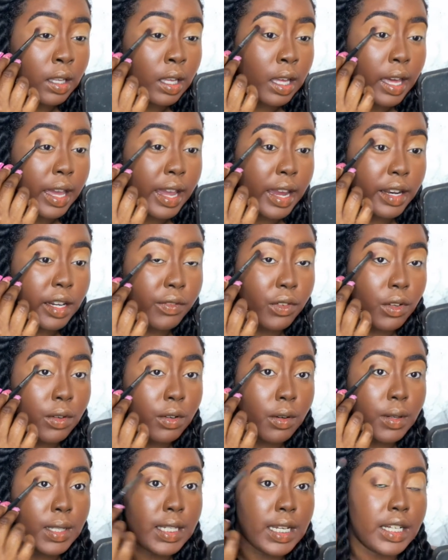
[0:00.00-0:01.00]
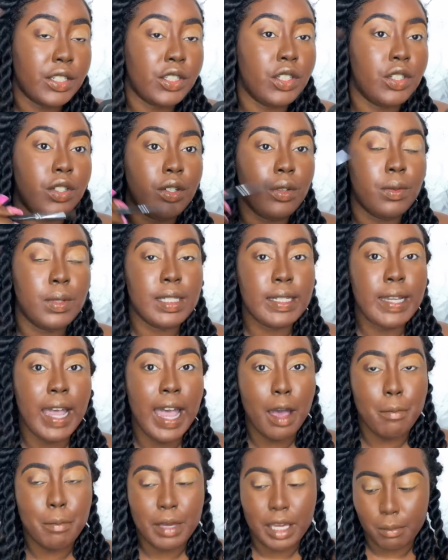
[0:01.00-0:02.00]
And if you notice, I just use
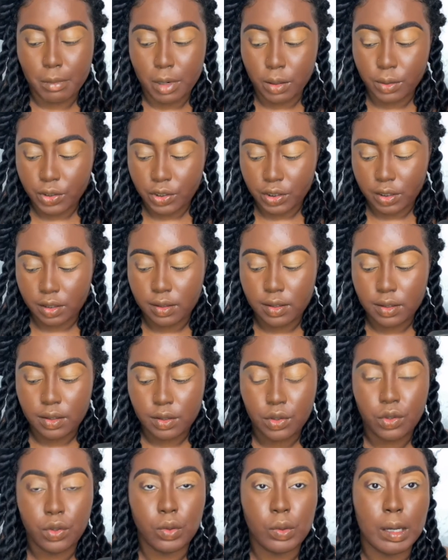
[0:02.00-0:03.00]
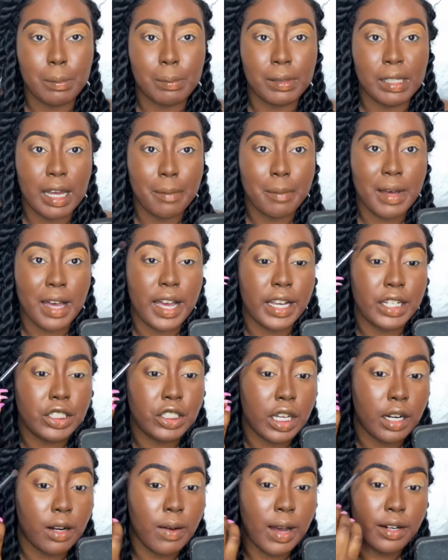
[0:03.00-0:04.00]
tapping motions to apply my
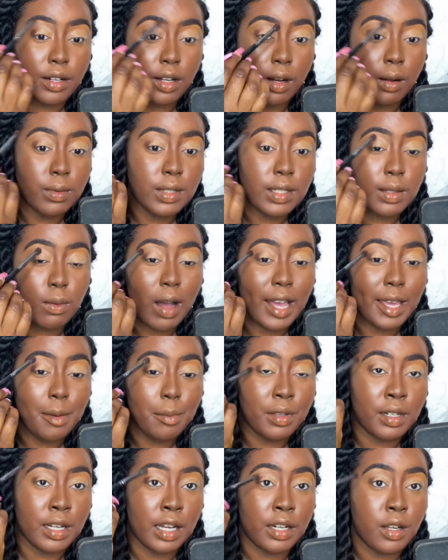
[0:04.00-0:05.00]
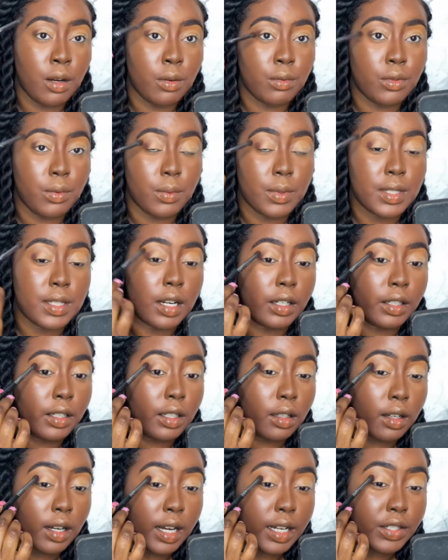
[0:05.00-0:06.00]
eyeshadow. I don't swipe and I don't do
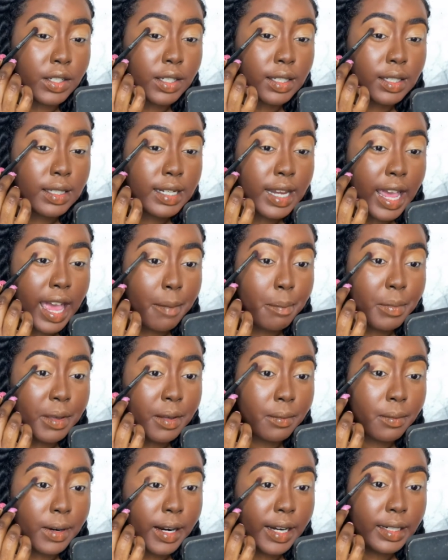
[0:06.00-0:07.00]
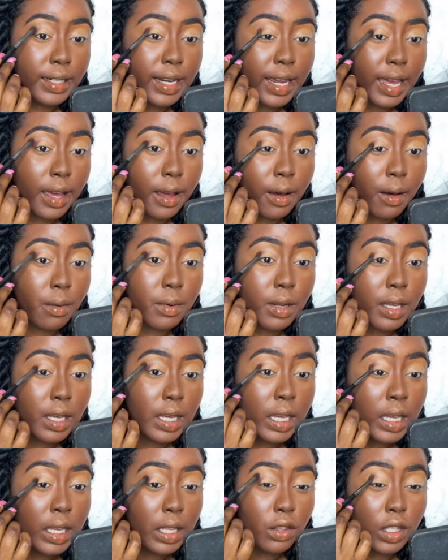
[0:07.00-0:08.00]
circular. I just tap it right down.
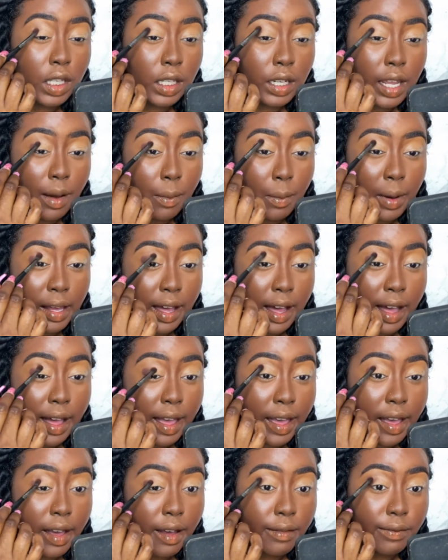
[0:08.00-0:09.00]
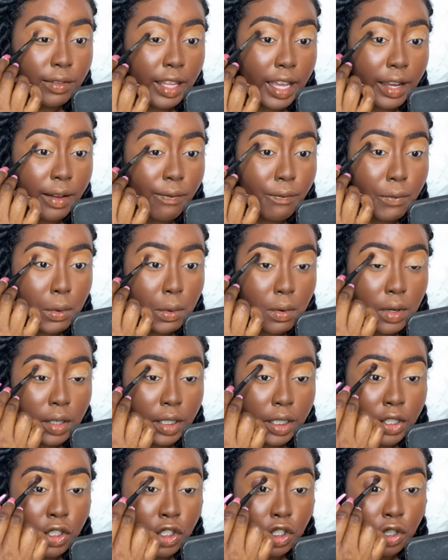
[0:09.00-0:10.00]
Then that way I have like full
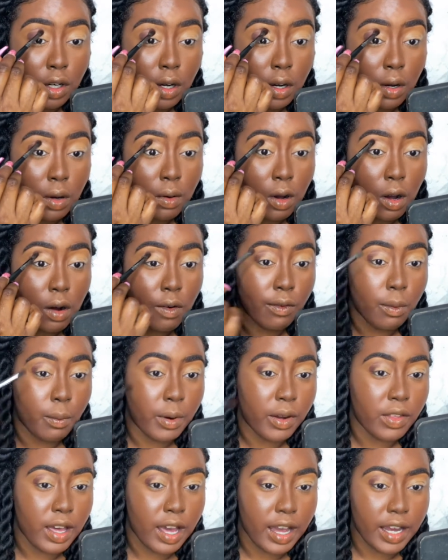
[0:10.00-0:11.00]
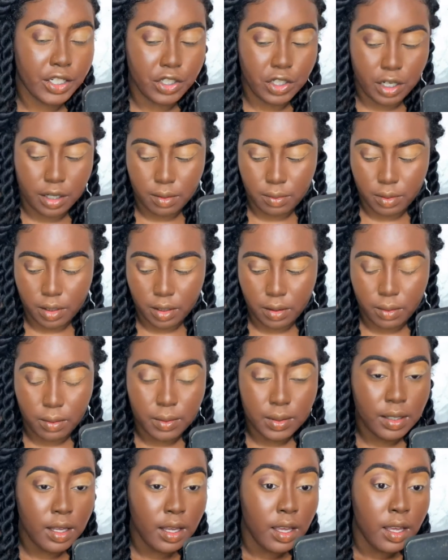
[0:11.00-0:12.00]
control over where the eyeshadow
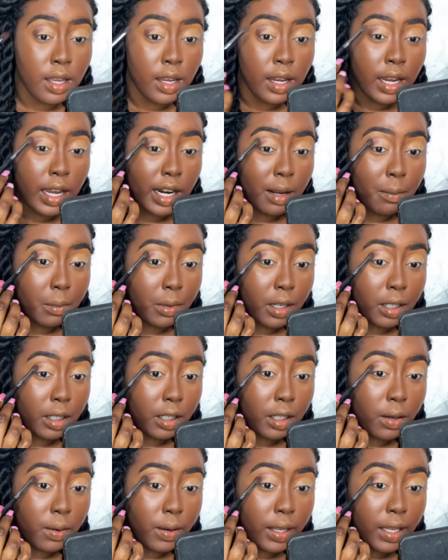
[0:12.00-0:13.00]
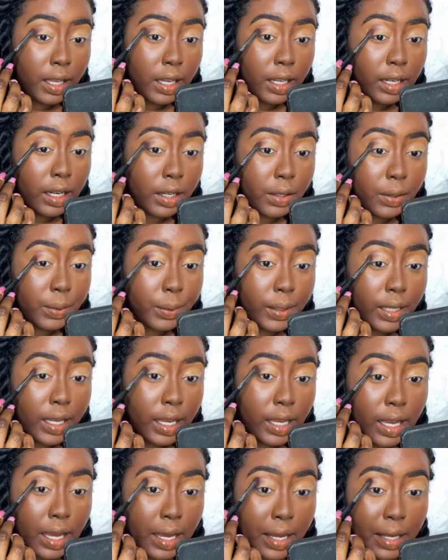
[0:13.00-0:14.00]
goes. And I'm going to go ahead and
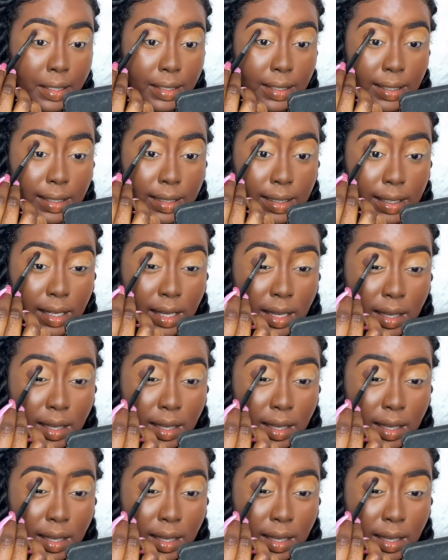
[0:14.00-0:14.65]
create a C.